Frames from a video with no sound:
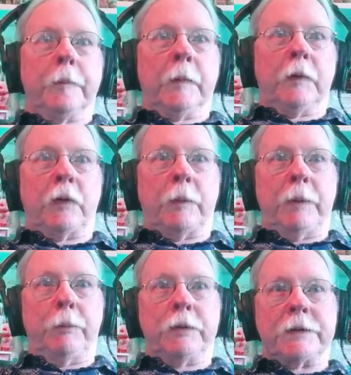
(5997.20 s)
I
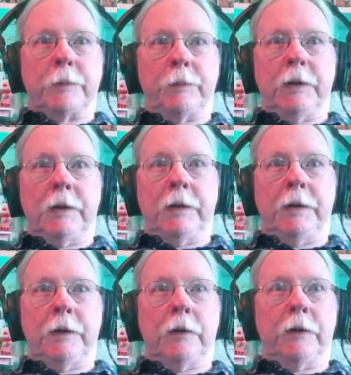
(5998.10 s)
might put something in
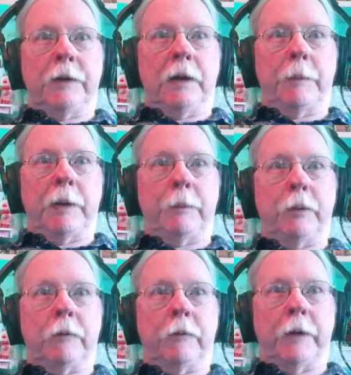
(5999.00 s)
here, and then I might
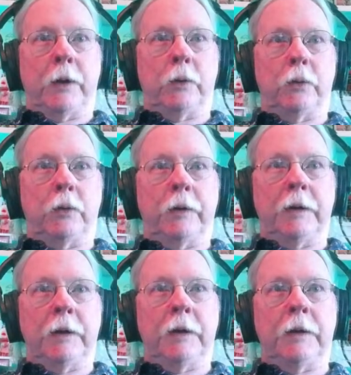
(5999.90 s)
put a round
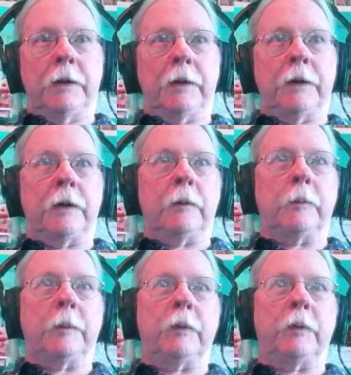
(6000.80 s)
in there. We'll